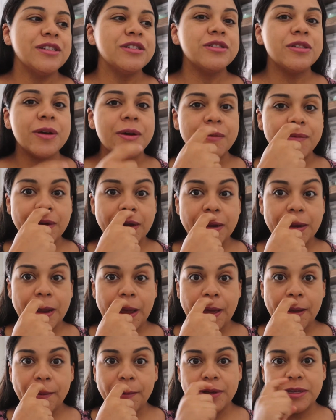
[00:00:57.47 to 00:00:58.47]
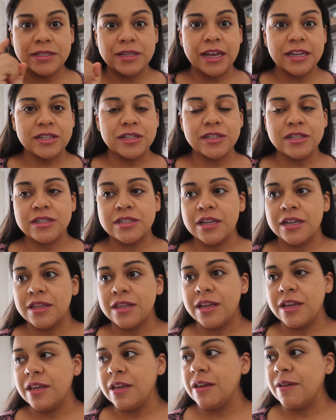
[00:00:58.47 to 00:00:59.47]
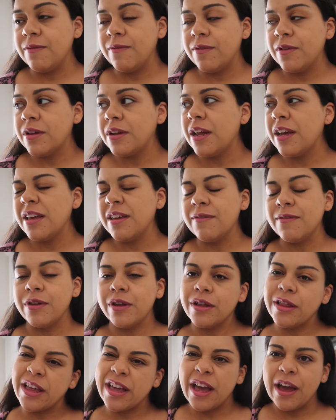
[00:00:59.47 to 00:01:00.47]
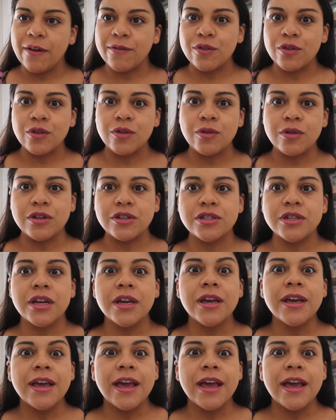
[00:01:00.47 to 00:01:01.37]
So right now it's actually Sunday not evening, like afternoonish,